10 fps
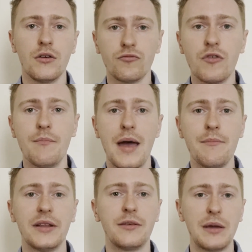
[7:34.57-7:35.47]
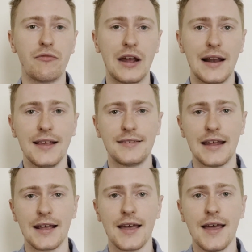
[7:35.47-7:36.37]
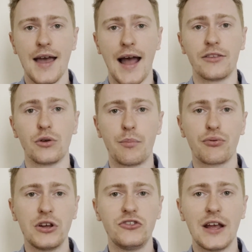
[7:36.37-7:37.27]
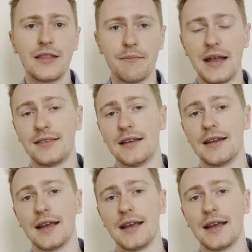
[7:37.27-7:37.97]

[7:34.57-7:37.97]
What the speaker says: remember to be realistic and to appreciate that medicine